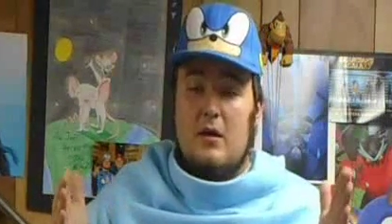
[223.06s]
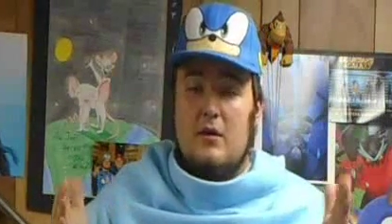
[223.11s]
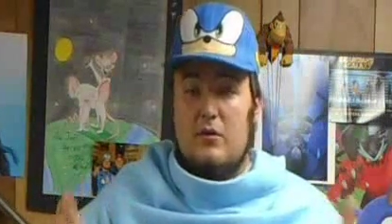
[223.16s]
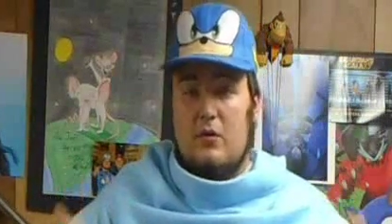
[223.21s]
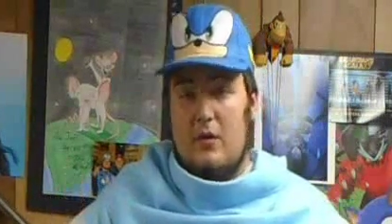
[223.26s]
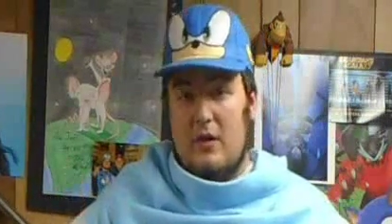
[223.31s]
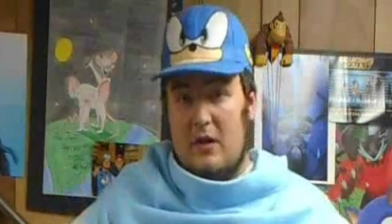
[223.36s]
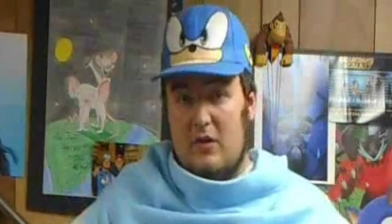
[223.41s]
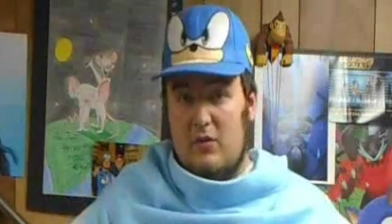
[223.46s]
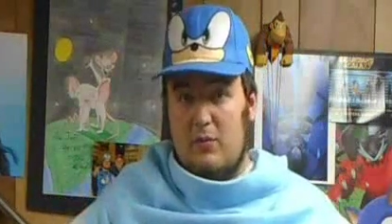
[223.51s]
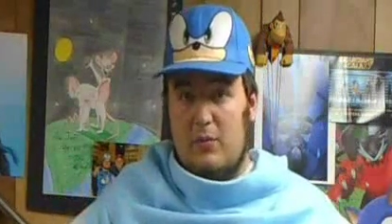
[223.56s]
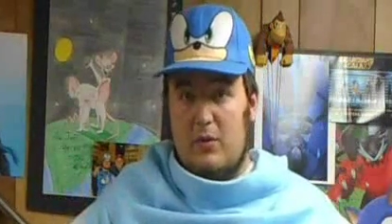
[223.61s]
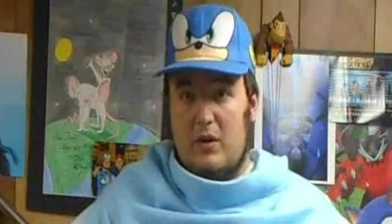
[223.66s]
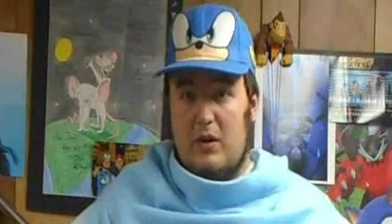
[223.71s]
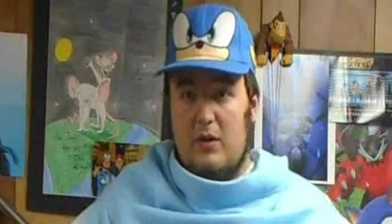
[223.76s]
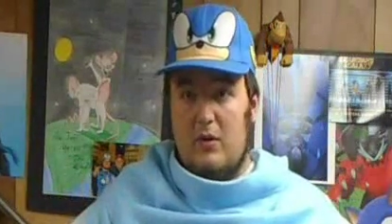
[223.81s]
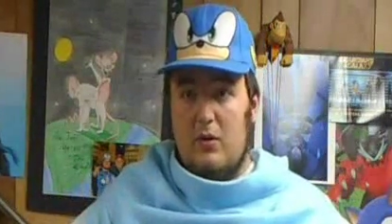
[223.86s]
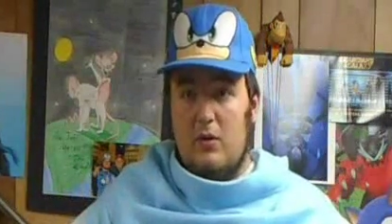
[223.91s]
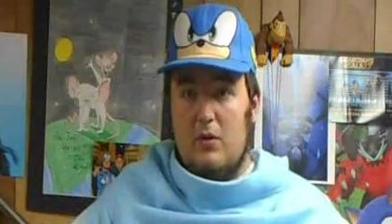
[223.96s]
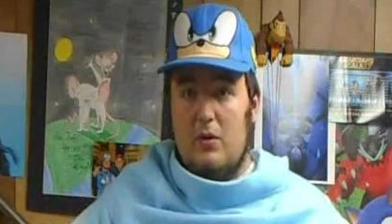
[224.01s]
So that's
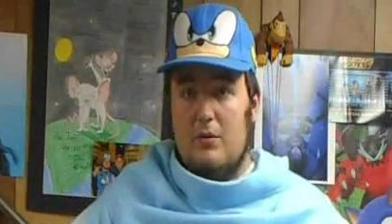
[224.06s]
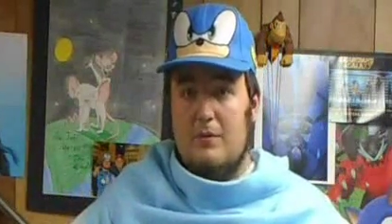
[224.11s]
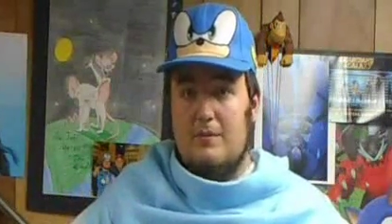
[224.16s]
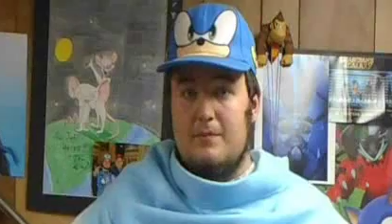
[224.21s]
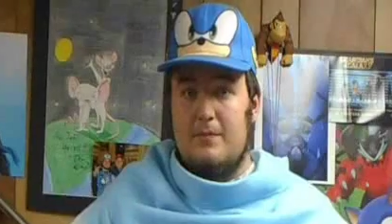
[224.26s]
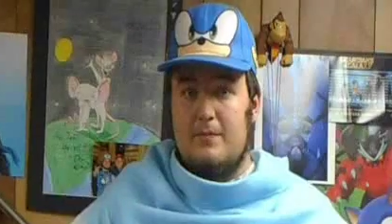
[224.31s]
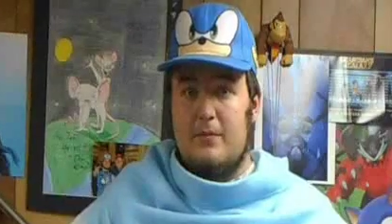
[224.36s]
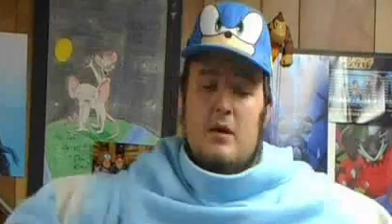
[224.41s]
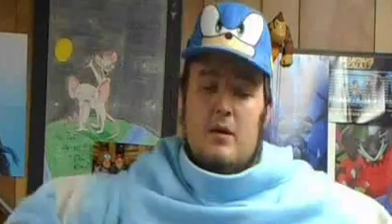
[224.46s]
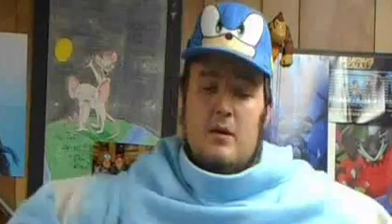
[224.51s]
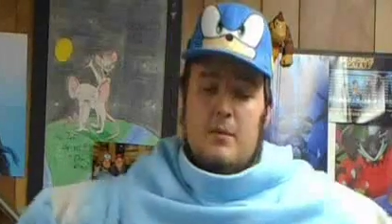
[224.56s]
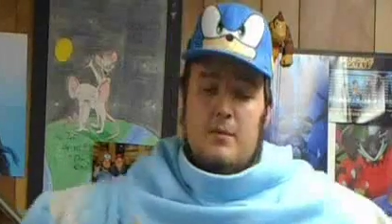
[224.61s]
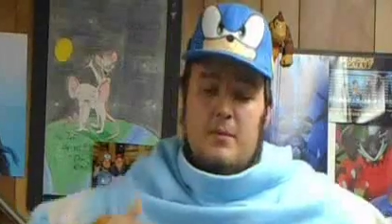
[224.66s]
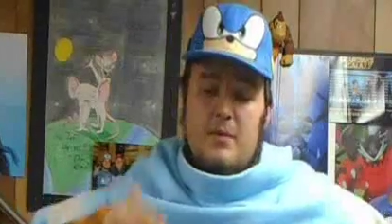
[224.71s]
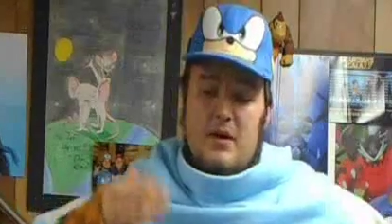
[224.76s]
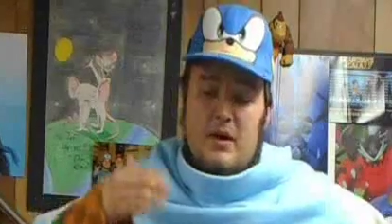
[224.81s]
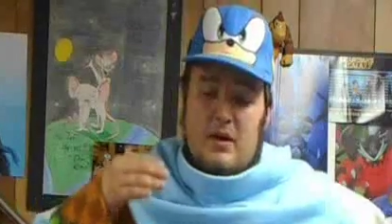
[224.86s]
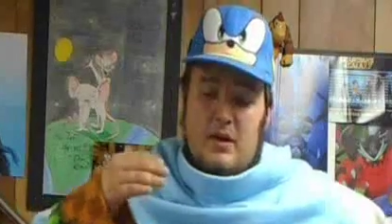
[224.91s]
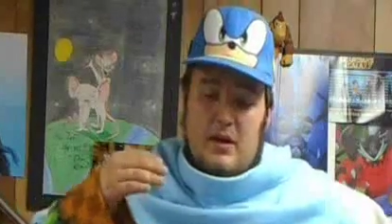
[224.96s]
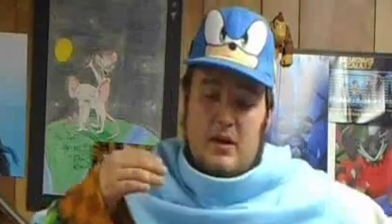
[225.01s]
pretty cool.
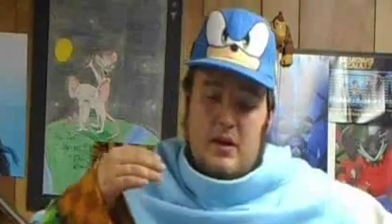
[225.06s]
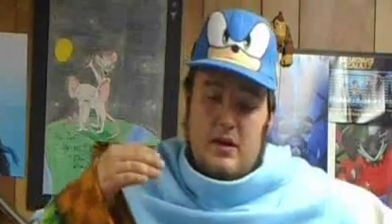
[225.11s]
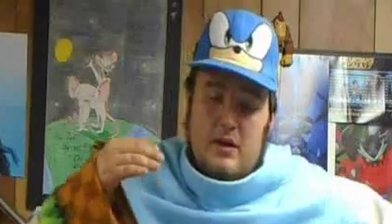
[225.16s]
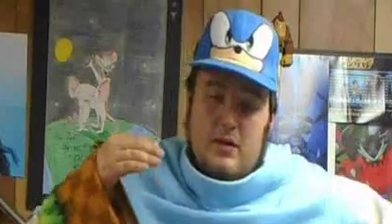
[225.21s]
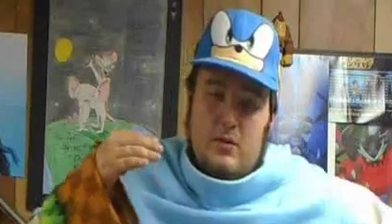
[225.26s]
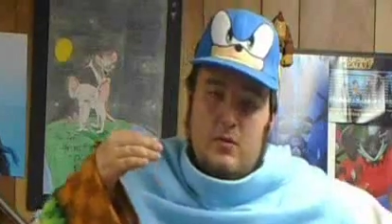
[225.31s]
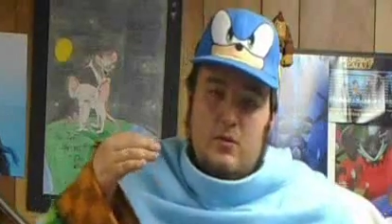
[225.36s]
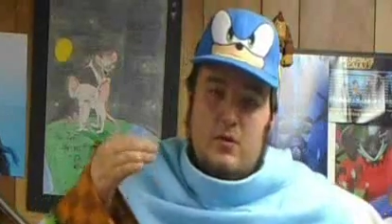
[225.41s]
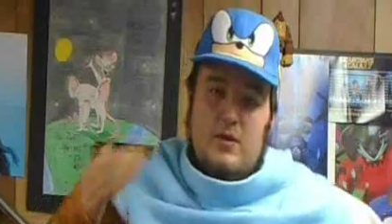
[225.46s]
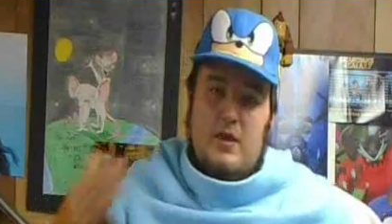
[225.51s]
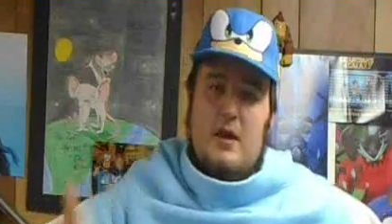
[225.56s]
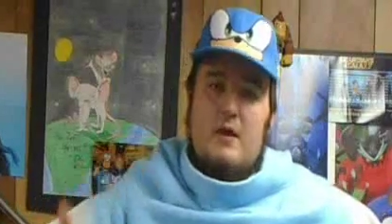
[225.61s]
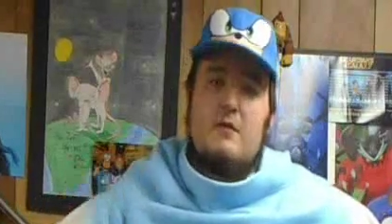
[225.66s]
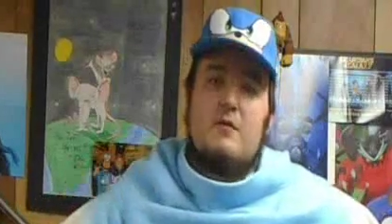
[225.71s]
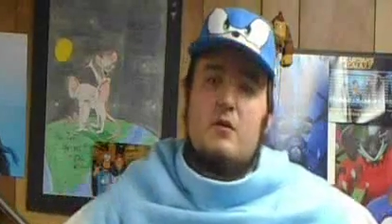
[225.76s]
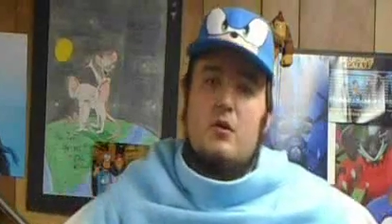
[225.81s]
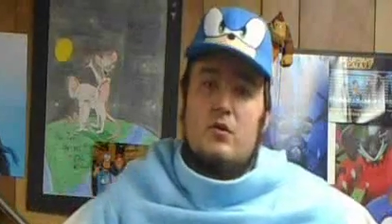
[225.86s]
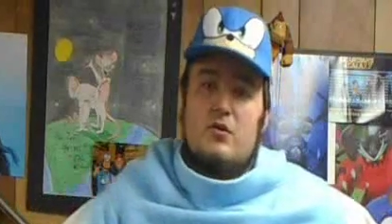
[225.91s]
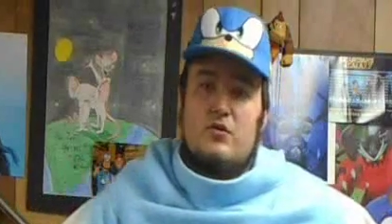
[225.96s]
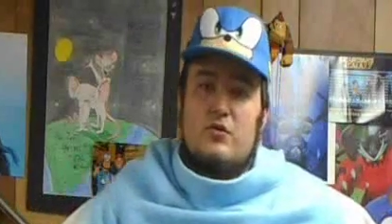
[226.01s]
But where
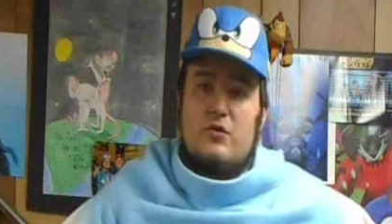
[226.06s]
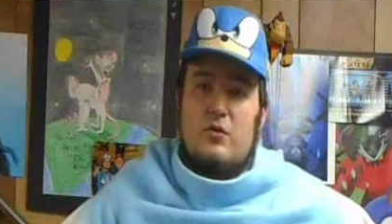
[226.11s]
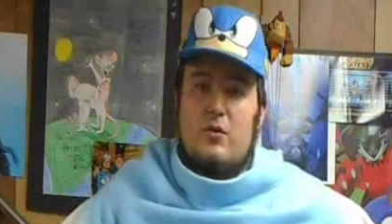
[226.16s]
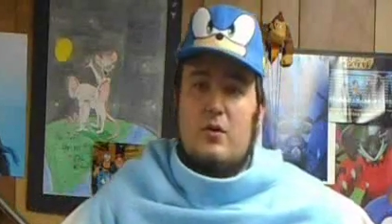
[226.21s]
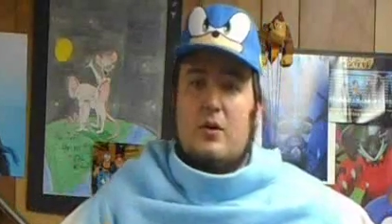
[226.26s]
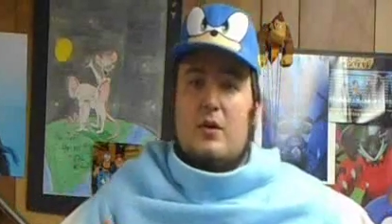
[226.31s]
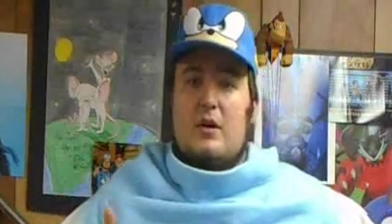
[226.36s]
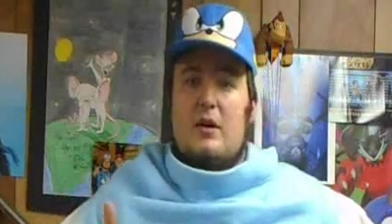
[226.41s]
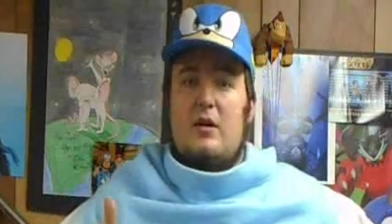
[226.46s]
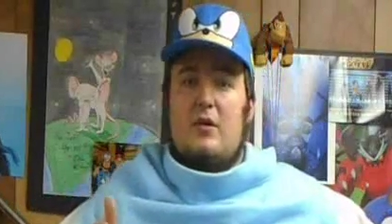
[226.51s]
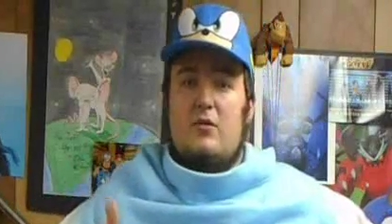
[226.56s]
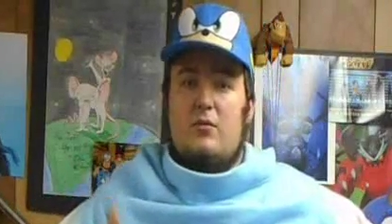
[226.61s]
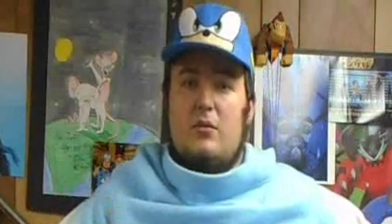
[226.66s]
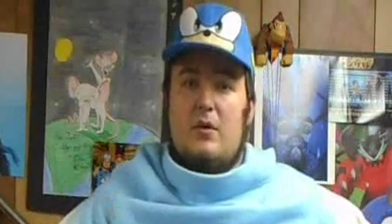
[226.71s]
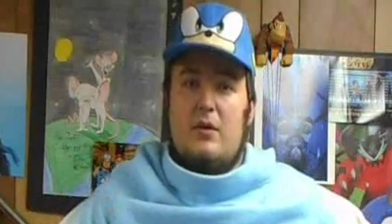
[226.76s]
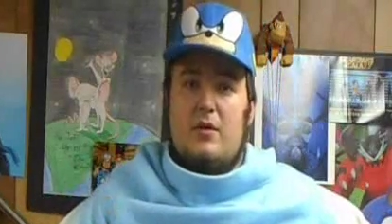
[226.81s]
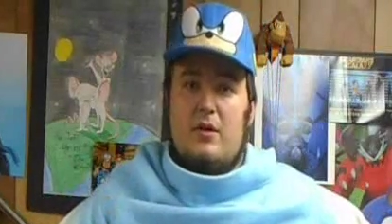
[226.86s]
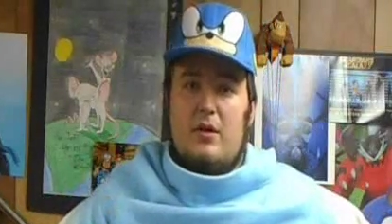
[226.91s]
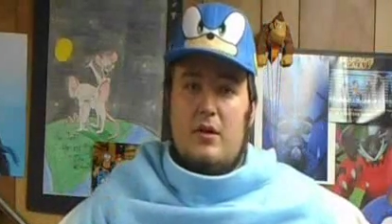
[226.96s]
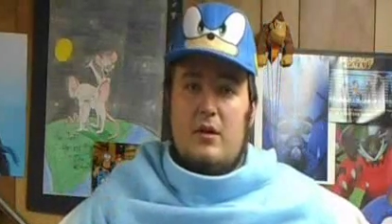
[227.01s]
that falls short is
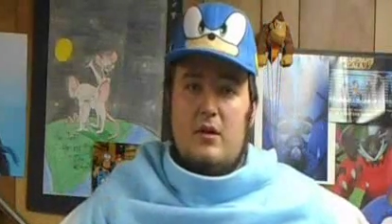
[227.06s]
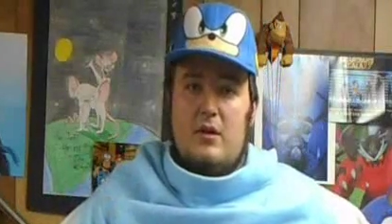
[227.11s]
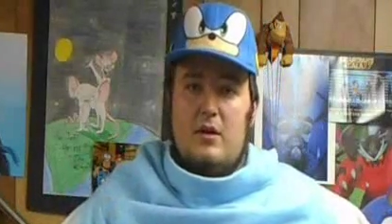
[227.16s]
with,